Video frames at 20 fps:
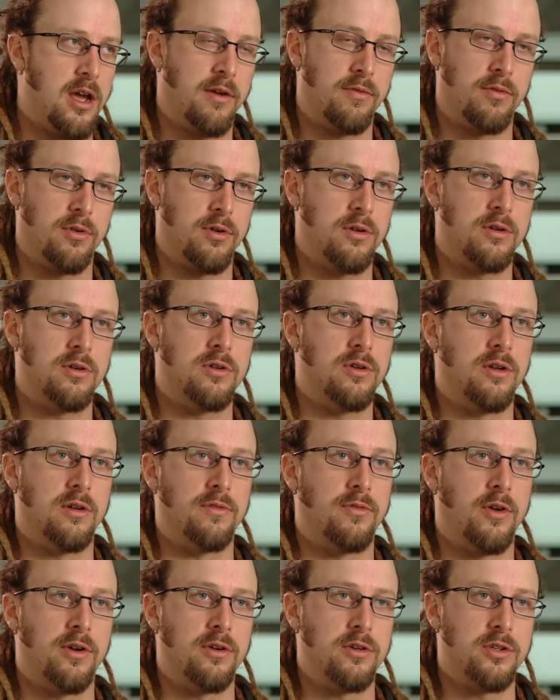ever could
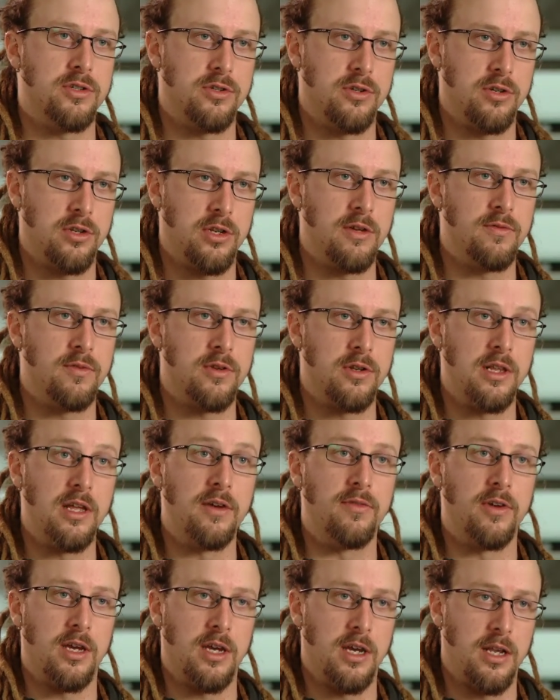have understood even living